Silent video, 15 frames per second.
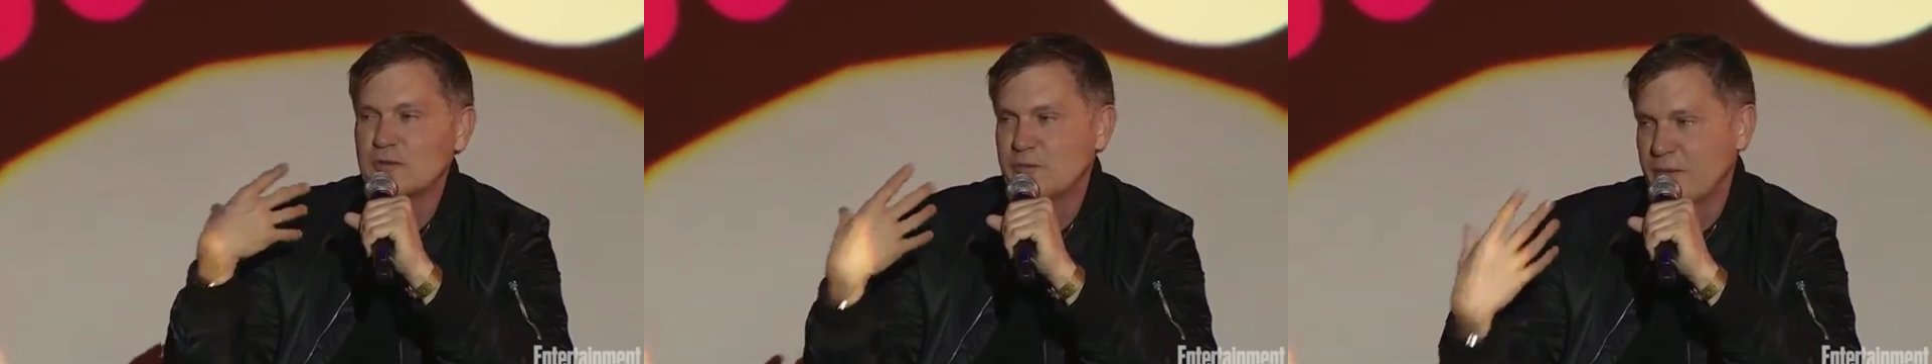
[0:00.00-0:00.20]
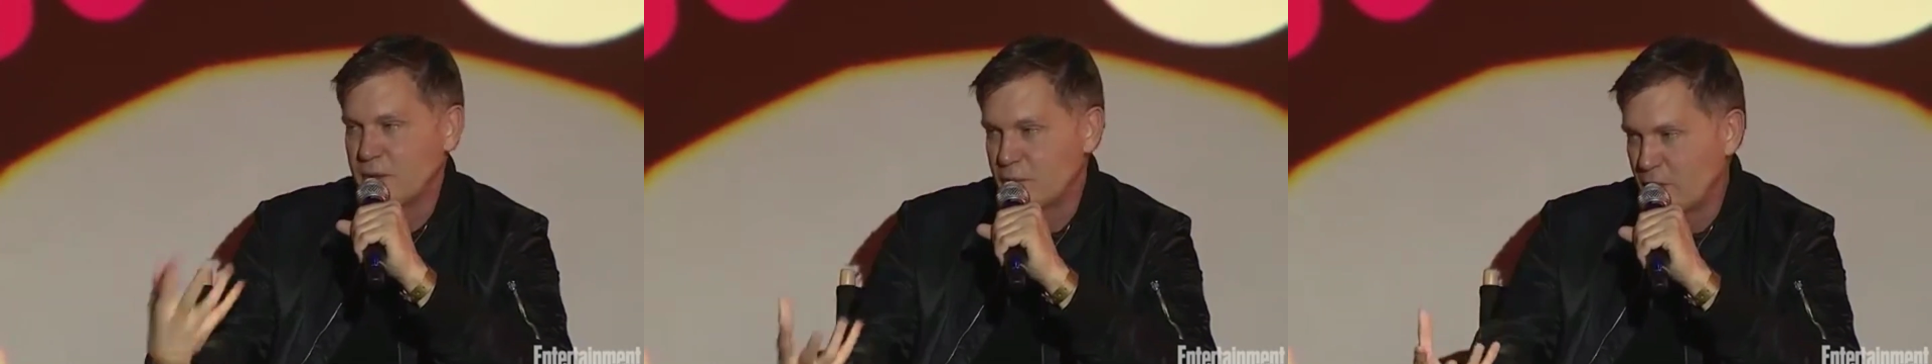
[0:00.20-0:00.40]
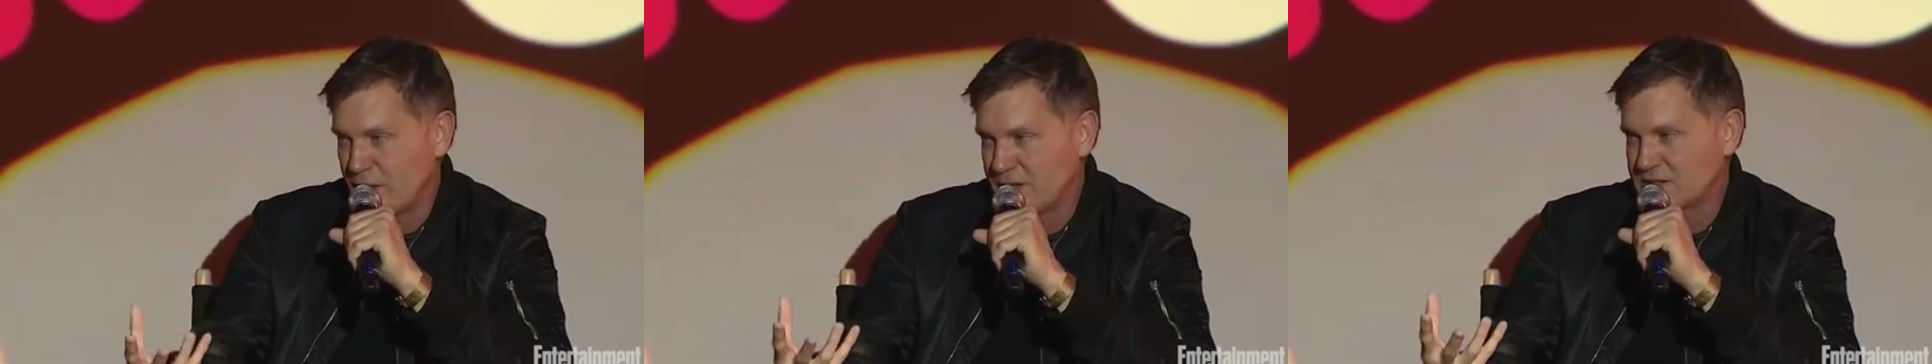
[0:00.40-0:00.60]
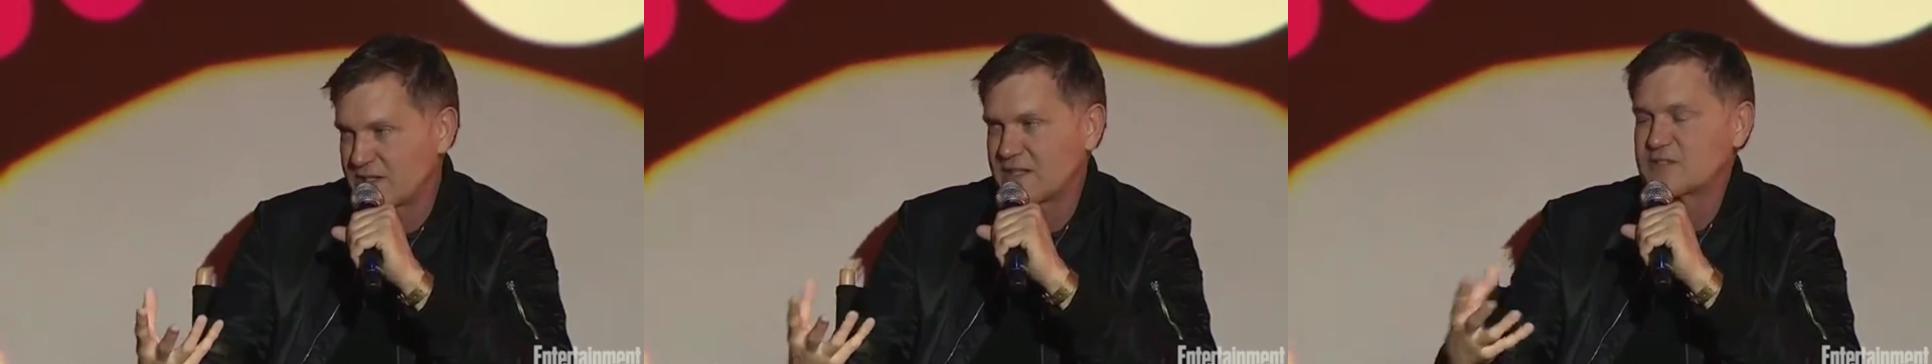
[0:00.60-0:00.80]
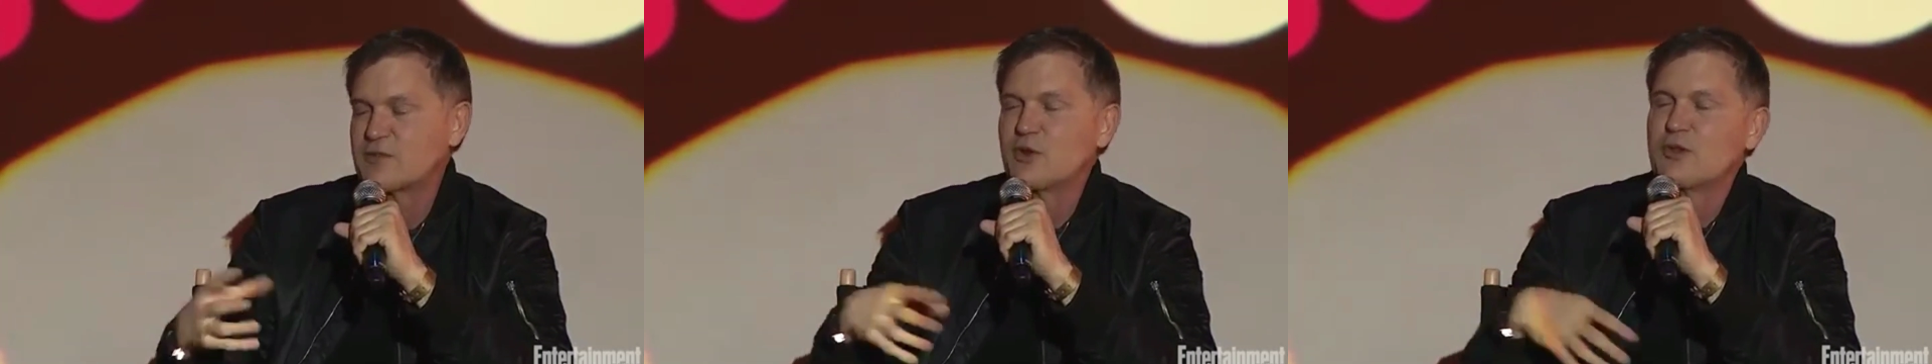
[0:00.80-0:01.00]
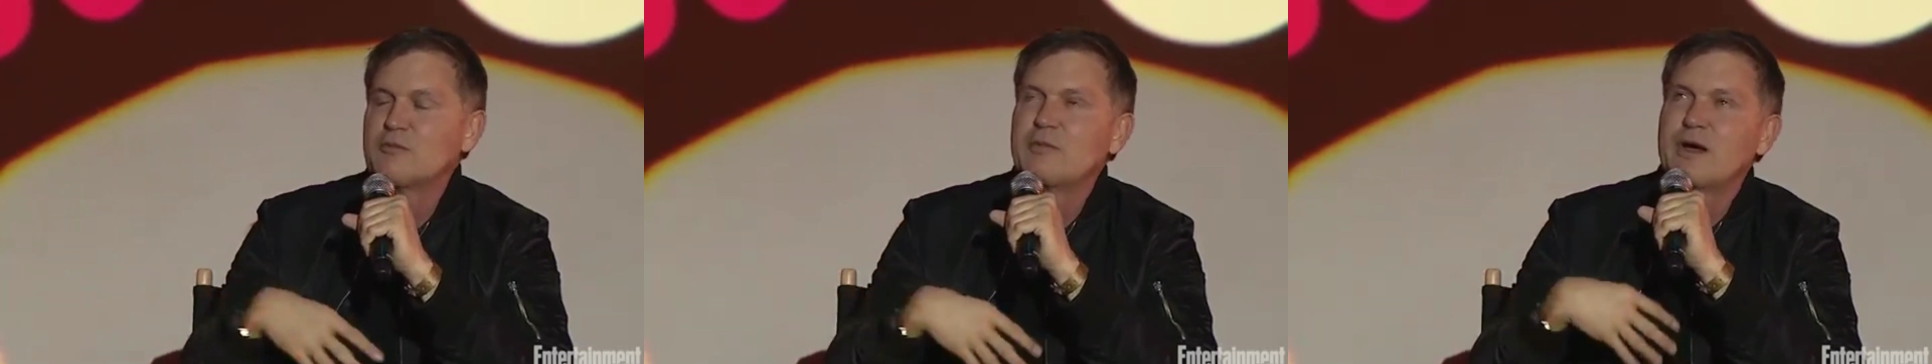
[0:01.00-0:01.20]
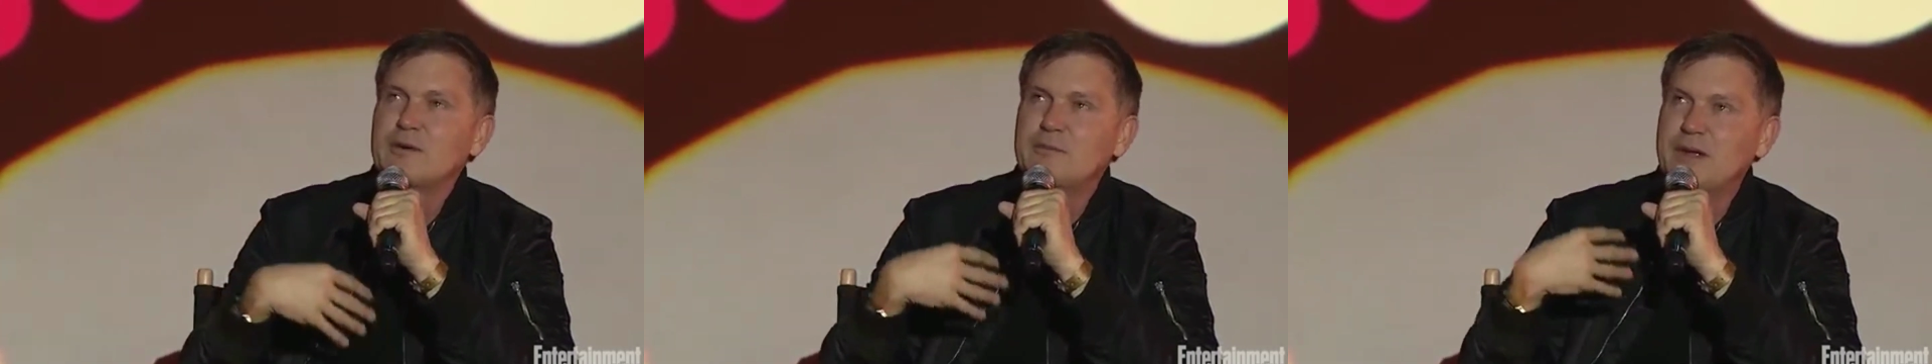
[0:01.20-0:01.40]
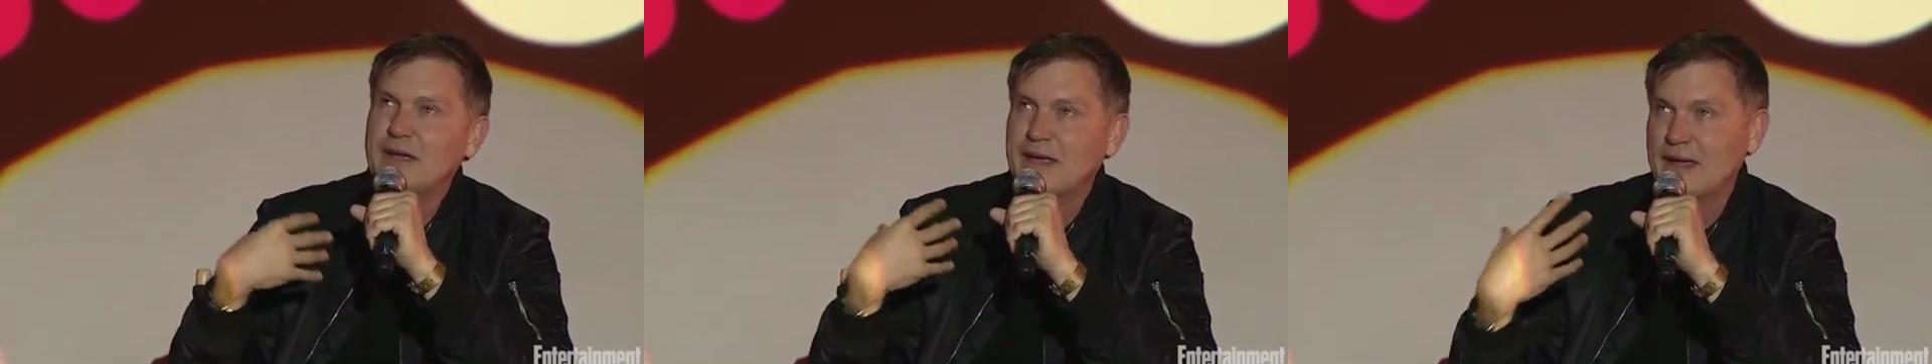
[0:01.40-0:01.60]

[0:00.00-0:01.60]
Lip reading: as executive producer,